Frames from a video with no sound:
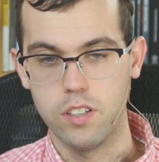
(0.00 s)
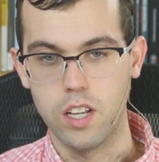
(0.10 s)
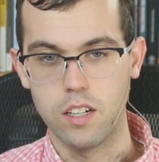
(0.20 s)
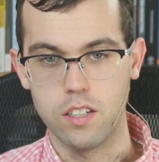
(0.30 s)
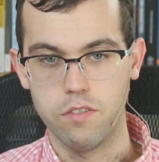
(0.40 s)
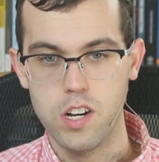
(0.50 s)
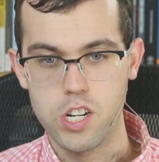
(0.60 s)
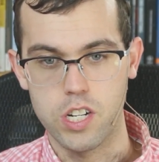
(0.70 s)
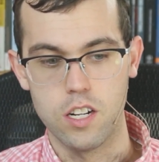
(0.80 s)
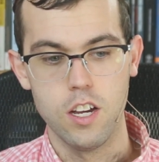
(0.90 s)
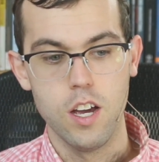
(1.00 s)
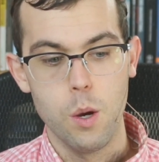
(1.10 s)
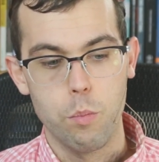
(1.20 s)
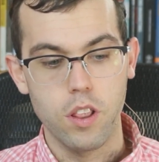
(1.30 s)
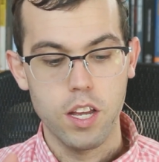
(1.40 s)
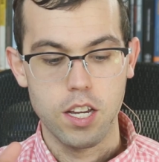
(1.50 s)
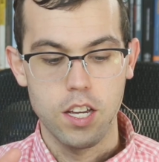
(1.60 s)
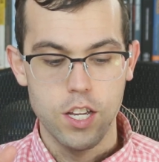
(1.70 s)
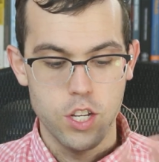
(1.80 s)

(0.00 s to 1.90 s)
that function, but like